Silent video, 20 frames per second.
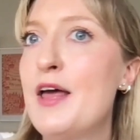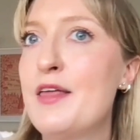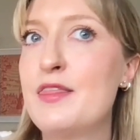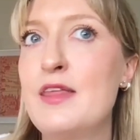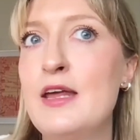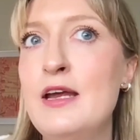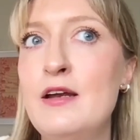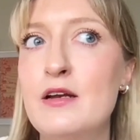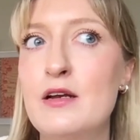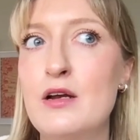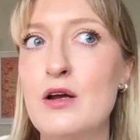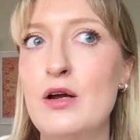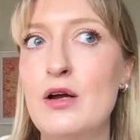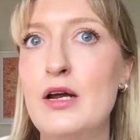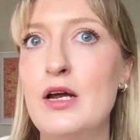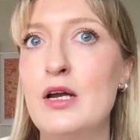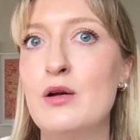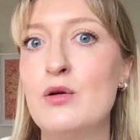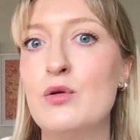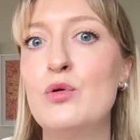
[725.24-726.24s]
think,
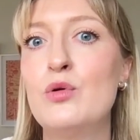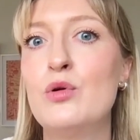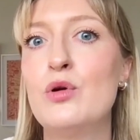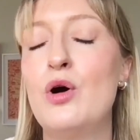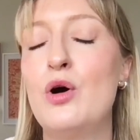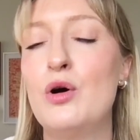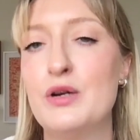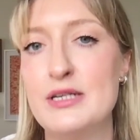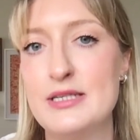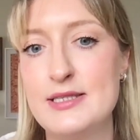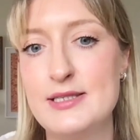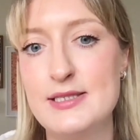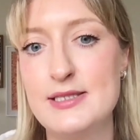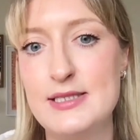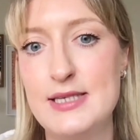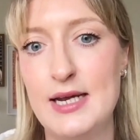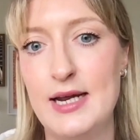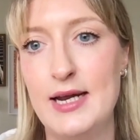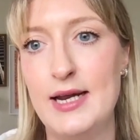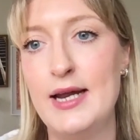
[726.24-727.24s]
in all
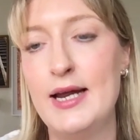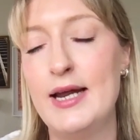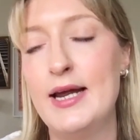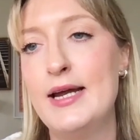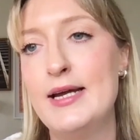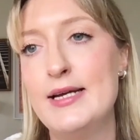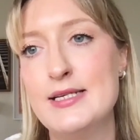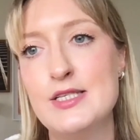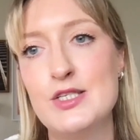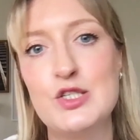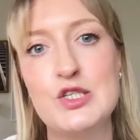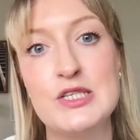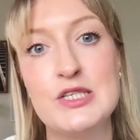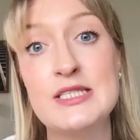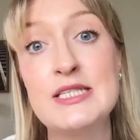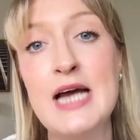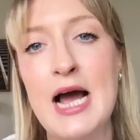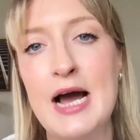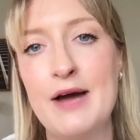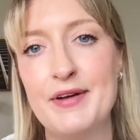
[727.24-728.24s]
honesty, it is just
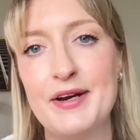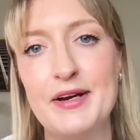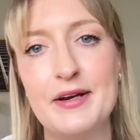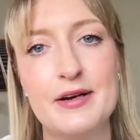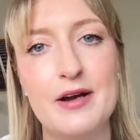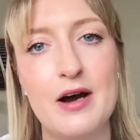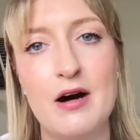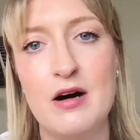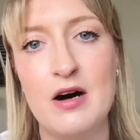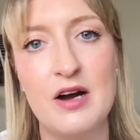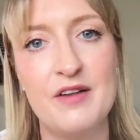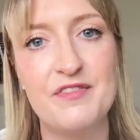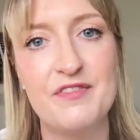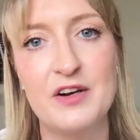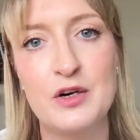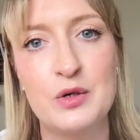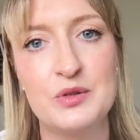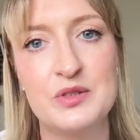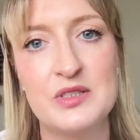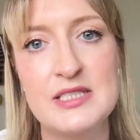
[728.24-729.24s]
having an eye for
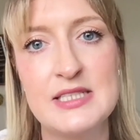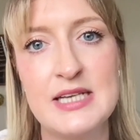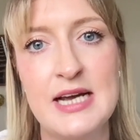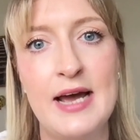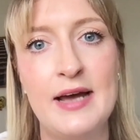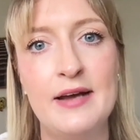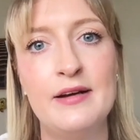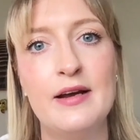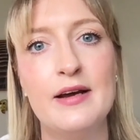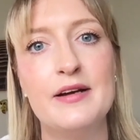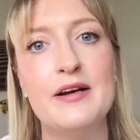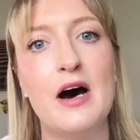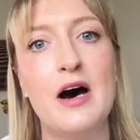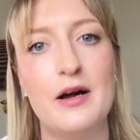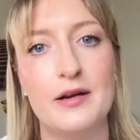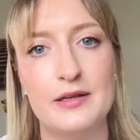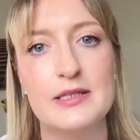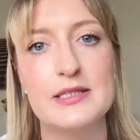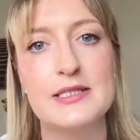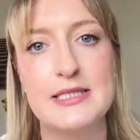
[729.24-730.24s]
content and
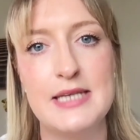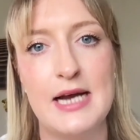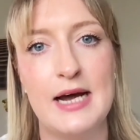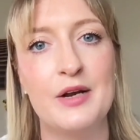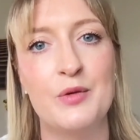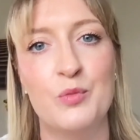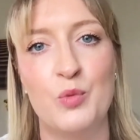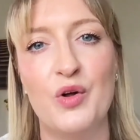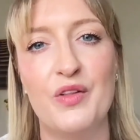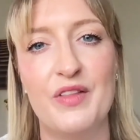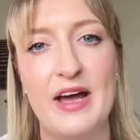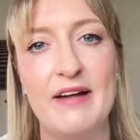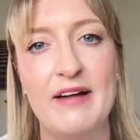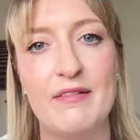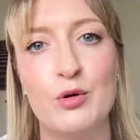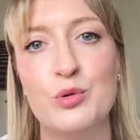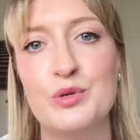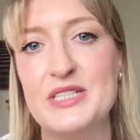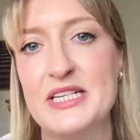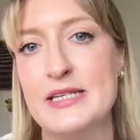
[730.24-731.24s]
understanding what their
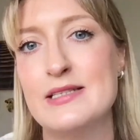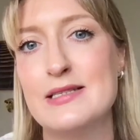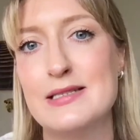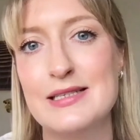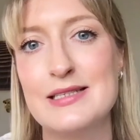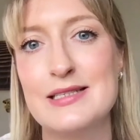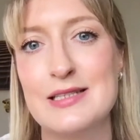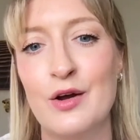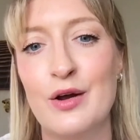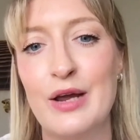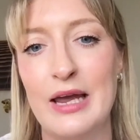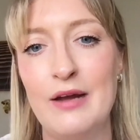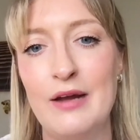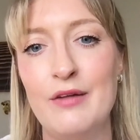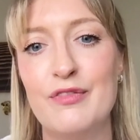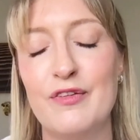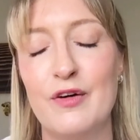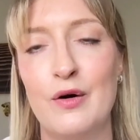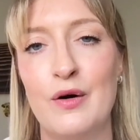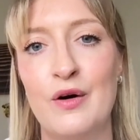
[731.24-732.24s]
audience is looking
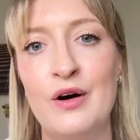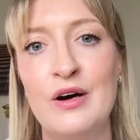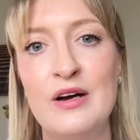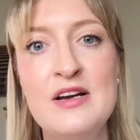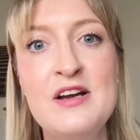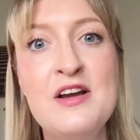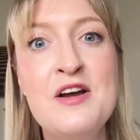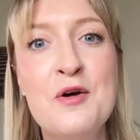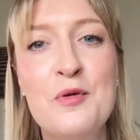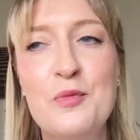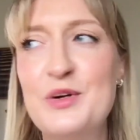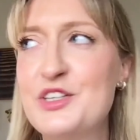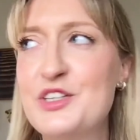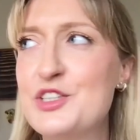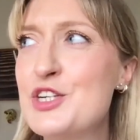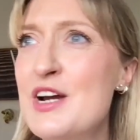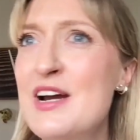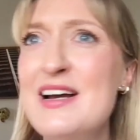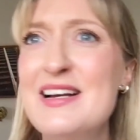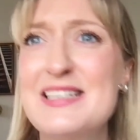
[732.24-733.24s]
for, which
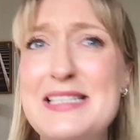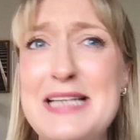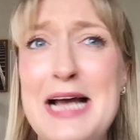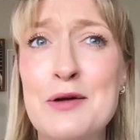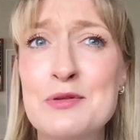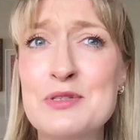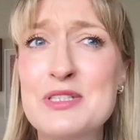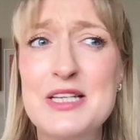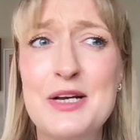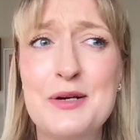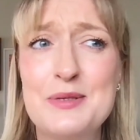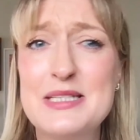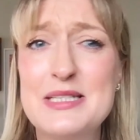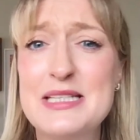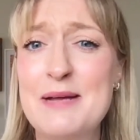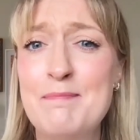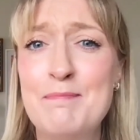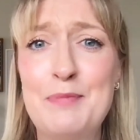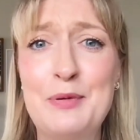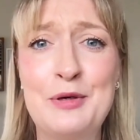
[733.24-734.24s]
sounds so
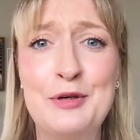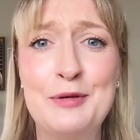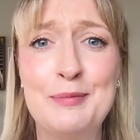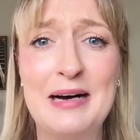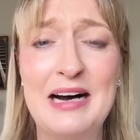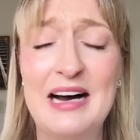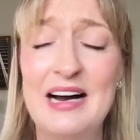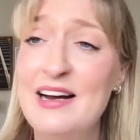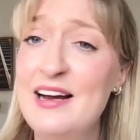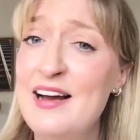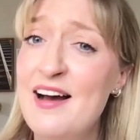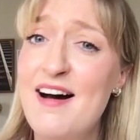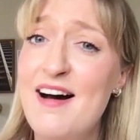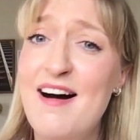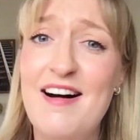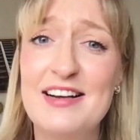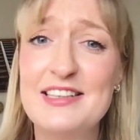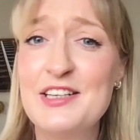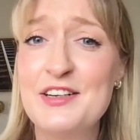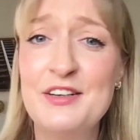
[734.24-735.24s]
simple, but
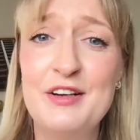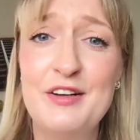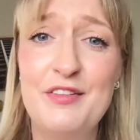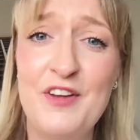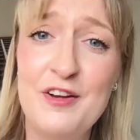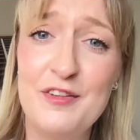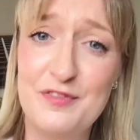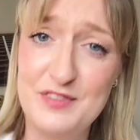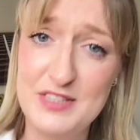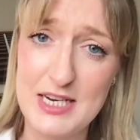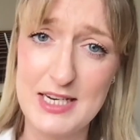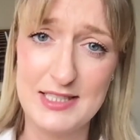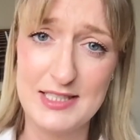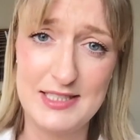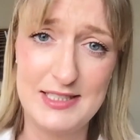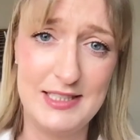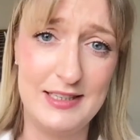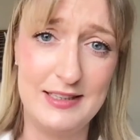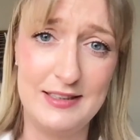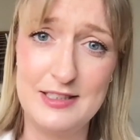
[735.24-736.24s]
I don't know if you've
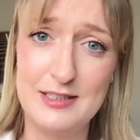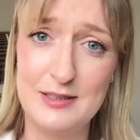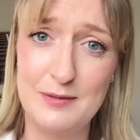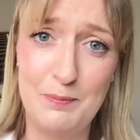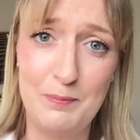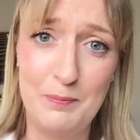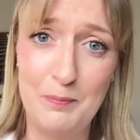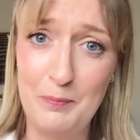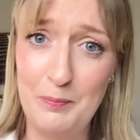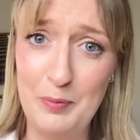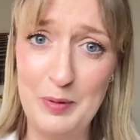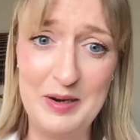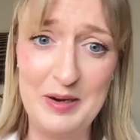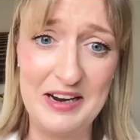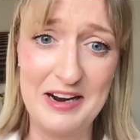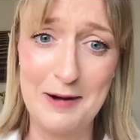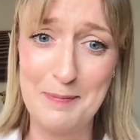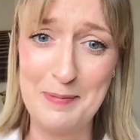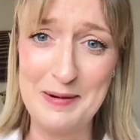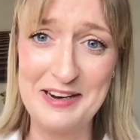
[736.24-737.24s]
tested
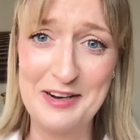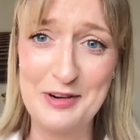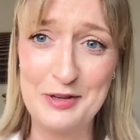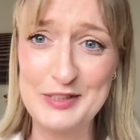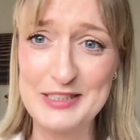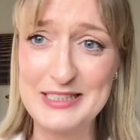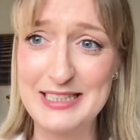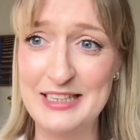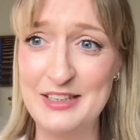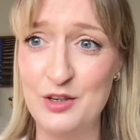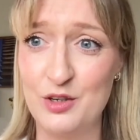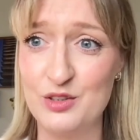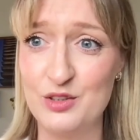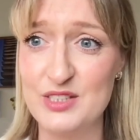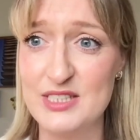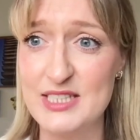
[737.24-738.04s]
putting up any content on